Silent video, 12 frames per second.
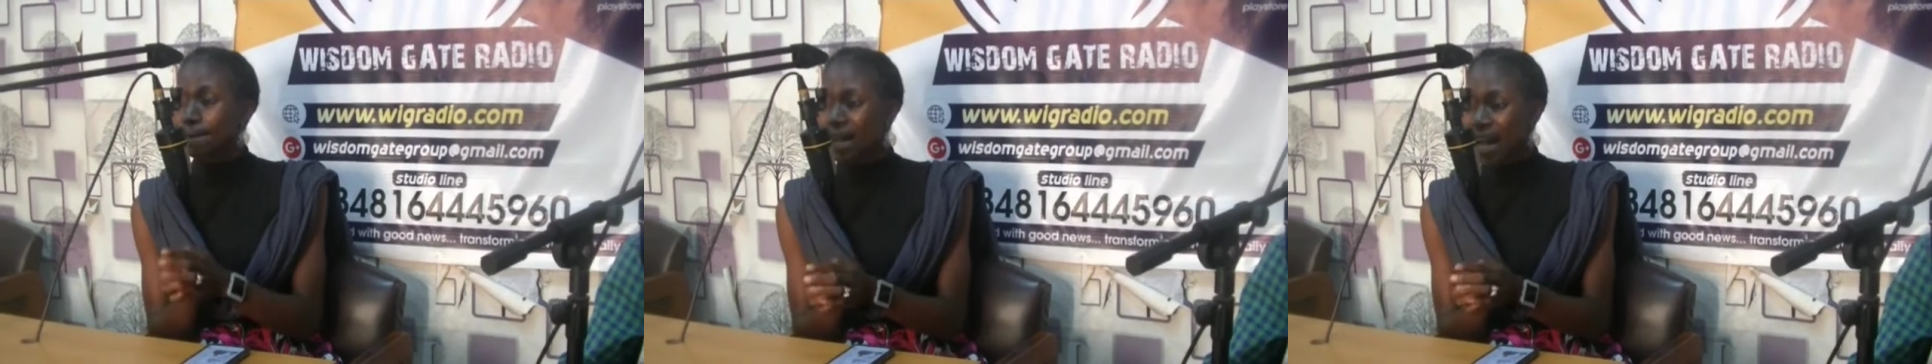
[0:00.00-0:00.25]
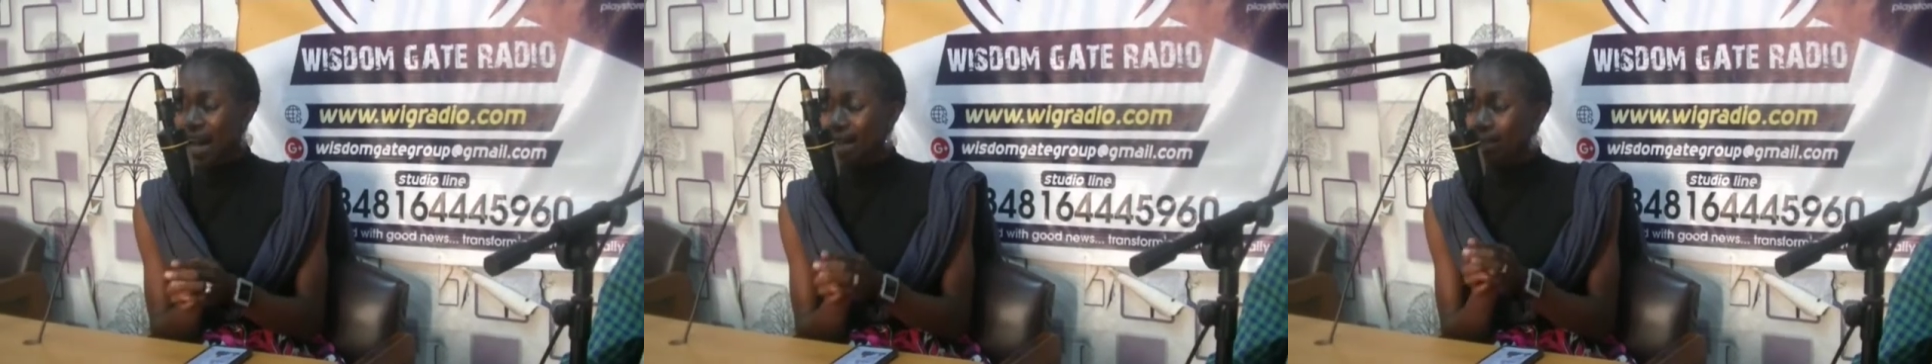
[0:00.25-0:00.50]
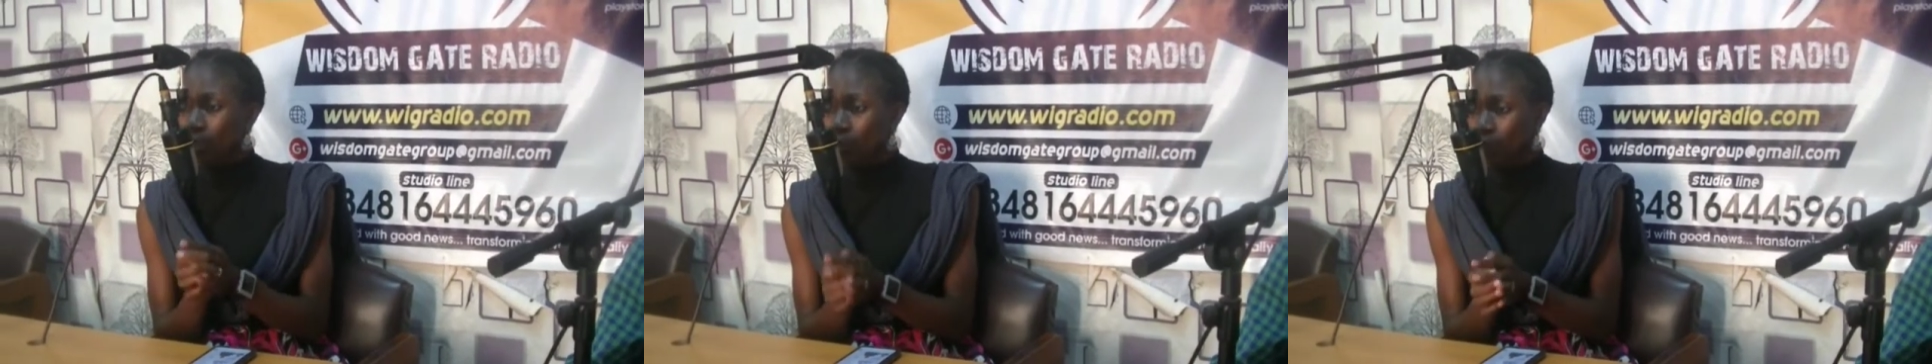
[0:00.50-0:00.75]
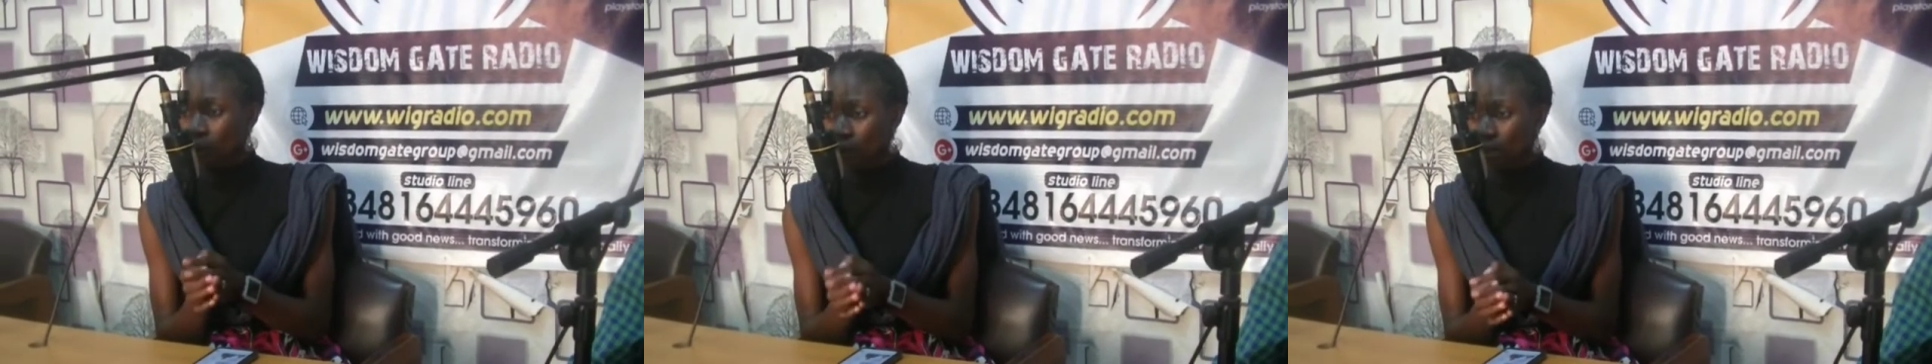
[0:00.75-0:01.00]
by the
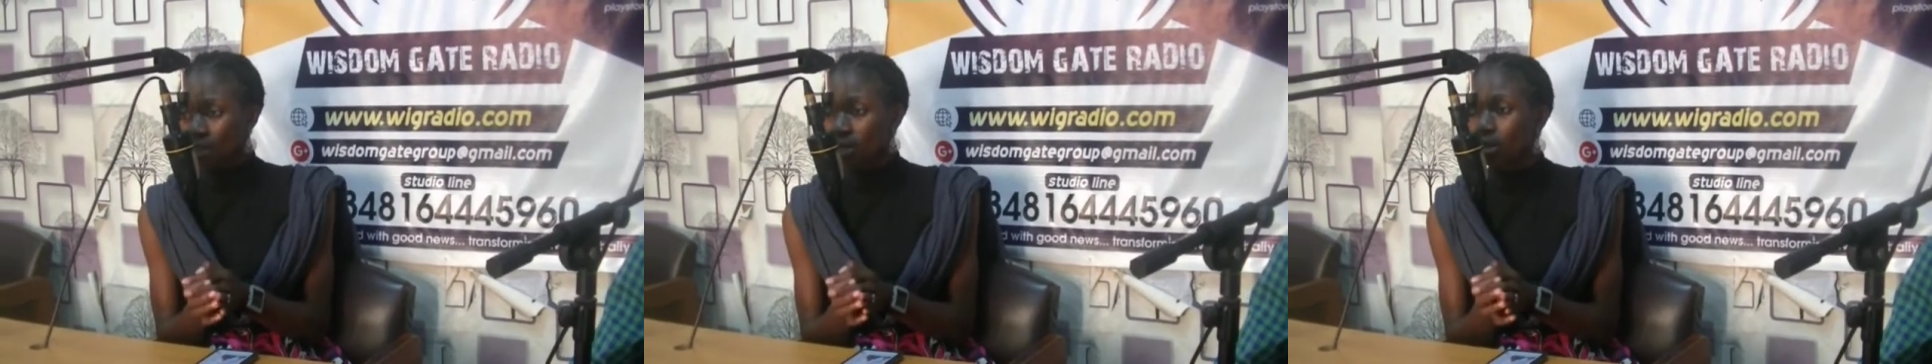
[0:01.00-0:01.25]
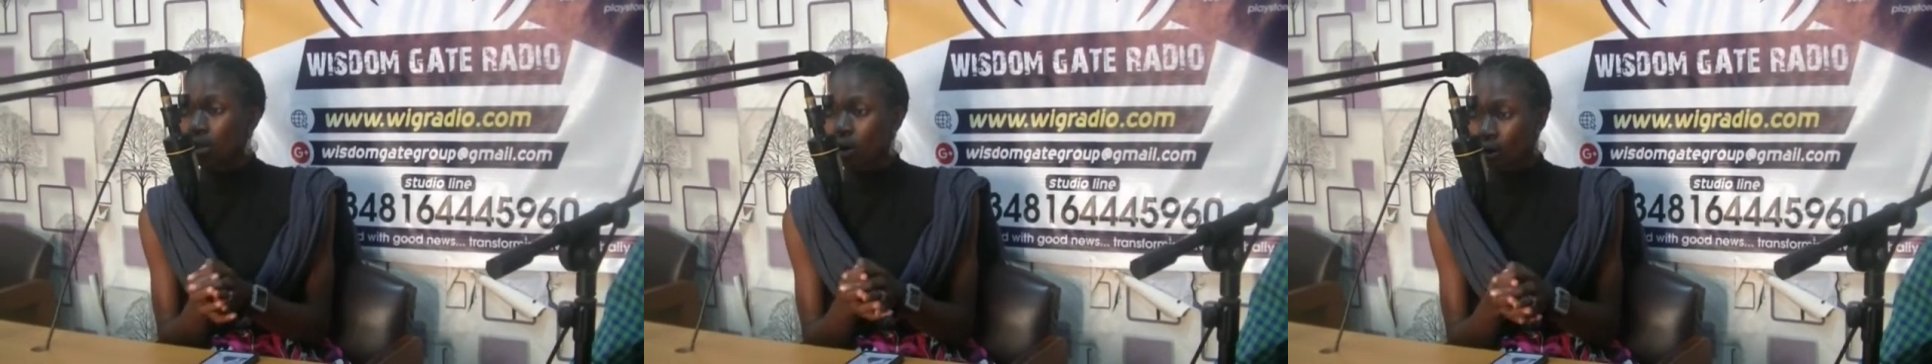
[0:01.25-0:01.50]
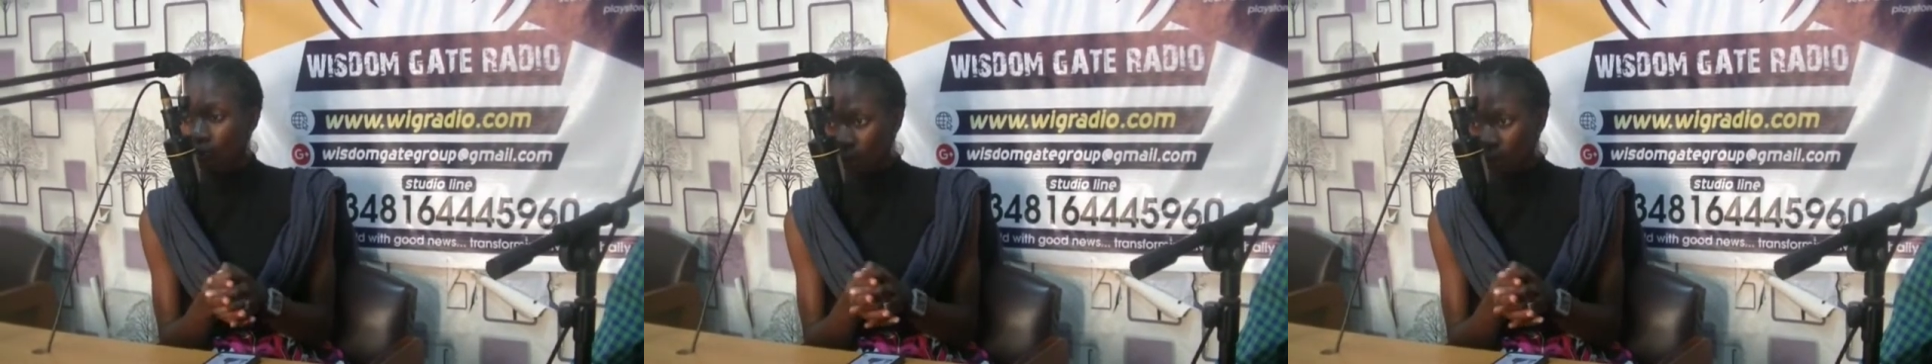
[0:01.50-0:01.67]
word of